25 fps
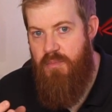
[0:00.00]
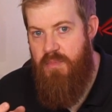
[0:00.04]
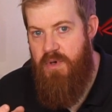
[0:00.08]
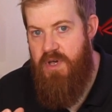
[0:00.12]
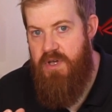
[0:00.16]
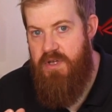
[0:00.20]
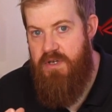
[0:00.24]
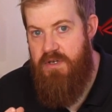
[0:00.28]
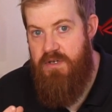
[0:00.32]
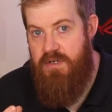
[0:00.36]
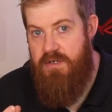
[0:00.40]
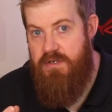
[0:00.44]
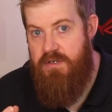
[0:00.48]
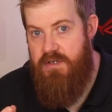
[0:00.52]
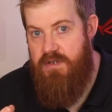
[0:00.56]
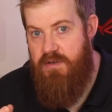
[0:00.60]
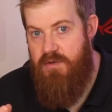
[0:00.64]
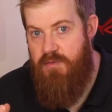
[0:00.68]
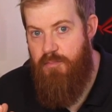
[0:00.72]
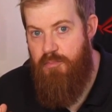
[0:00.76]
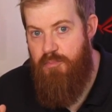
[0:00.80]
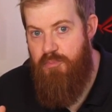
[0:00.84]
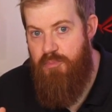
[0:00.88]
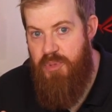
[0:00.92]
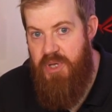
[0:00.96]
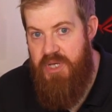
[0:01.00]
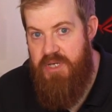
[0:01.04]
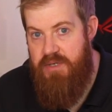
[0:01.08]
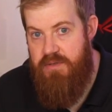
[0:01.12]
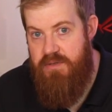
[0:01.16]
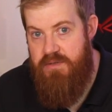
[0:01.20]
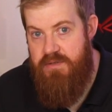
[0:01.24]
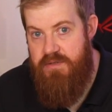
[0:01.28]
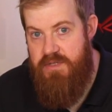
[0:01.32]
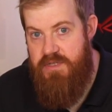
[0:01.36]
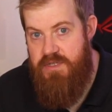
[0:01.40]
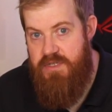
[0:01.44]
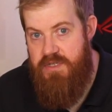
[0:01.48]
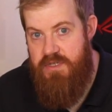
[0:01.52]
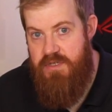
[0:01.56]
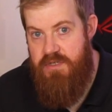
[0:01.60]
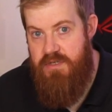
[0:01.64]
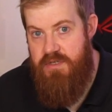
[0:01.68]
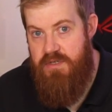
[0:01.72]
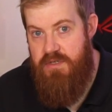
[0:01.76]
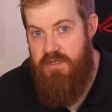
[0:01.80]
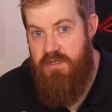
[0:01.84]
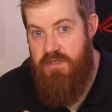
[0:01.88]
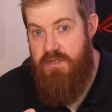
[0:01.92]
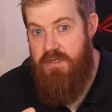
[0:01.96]
and build
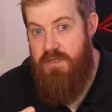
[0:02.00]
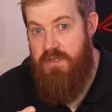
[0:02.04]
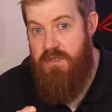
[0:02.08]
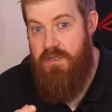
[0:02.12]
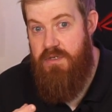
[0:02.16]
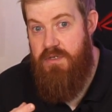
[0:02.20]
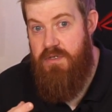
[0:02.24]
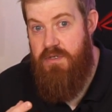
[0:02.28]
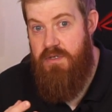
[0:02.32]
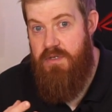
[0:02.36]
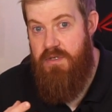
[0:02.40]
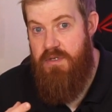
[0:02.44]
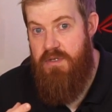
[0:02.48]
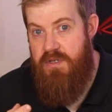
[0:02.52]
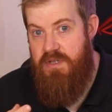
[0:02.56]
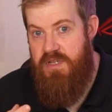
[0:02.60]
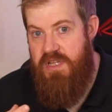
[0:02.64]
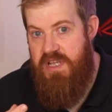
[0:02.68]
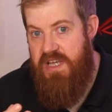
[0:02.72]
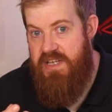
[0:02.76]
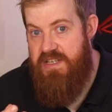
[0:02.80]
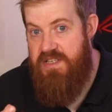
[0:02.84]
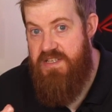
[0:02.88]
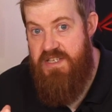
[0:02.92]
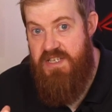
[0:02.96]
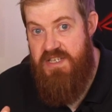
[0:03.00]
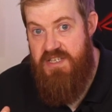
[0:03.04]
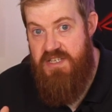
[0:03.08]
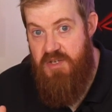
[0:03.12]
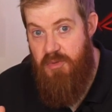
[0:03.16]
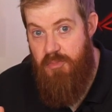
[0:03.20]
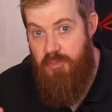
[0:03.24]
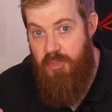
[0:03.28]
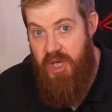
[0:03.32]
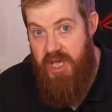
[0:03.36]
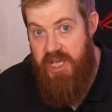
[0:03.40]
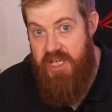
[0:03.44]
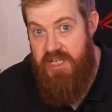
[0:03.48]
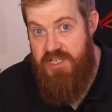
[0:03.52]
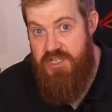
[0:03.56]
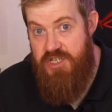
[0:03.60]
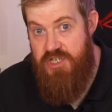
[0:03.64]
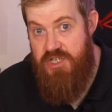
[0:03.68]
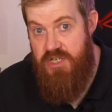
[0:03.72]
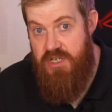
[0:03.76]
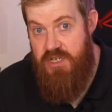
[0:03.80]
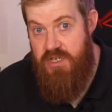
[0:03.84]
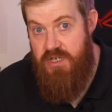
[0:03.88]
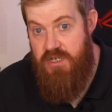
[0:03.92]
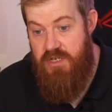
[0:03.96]
the
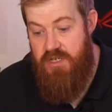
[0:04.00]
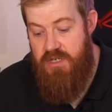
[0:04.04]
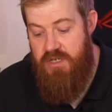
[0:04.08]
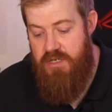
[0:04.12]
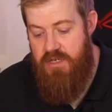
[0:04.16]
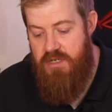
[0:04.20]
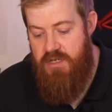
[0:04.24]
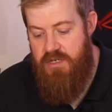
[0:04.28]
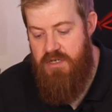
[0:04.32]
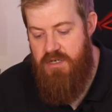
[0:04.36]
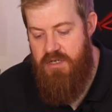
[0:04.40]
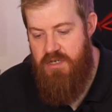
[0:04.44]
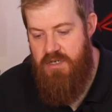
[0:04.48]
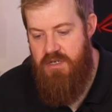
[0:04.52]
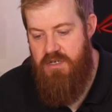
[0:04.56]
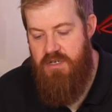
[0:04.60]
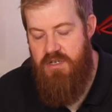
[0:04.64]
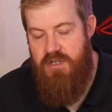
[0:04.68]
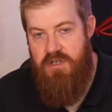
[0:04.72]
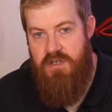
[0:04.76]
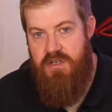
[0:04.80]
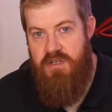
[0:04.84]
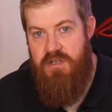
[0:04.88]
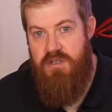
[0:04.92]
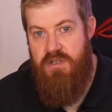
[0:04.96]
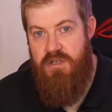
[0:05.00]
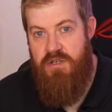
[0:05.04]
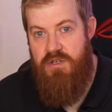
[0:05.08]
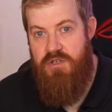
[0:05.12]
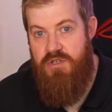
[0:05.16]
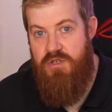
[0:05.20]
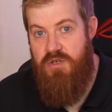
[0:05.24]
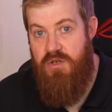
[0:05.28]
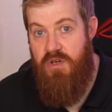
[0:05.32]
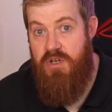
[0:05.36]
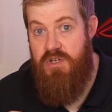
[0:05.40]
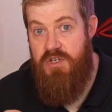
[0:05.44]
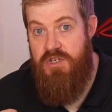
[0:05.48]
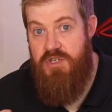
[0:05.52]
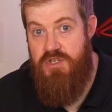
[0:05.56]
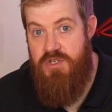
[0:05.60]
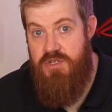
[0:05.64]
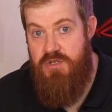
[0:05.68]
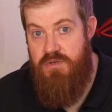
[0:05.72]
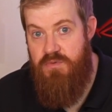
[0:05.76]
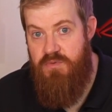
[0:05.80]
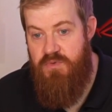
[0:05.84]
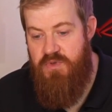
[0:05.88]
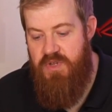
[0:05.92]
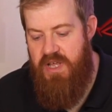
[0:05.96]
anticipation, you can
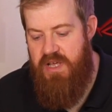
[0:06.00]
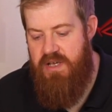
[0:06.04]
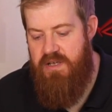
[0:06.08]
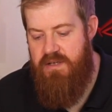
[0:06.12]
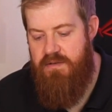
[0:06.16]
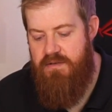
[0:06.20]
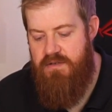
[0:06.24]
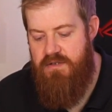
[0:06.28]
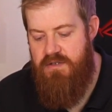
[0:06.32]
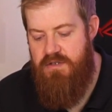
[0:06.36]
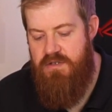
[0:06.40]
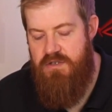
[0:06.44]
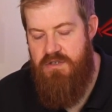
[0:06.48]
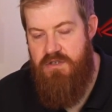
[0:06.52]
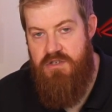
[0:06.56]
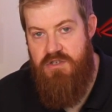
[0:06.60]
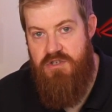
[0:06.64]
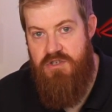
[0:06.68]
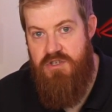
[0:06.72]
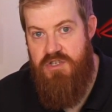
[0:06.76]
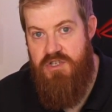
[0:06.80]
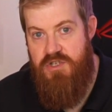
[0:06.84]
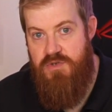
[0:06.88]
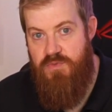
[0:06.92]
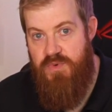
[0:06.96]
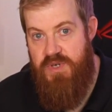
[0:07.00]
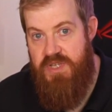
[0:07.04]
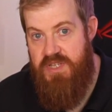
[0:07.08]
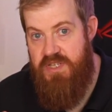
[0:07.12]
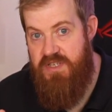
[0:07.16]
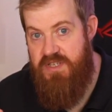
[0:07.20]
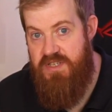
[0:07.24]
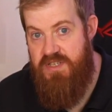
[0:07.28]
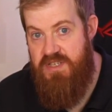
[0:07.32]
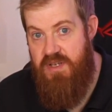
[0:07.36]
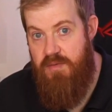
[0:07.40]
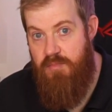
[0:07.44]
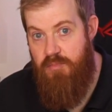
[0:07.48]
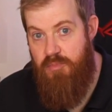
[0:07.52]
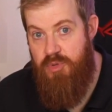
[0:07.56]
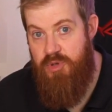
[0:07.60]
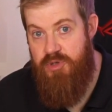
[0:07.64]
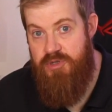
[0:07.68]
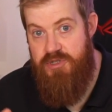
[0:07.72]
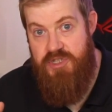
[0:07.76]
do that just with a simple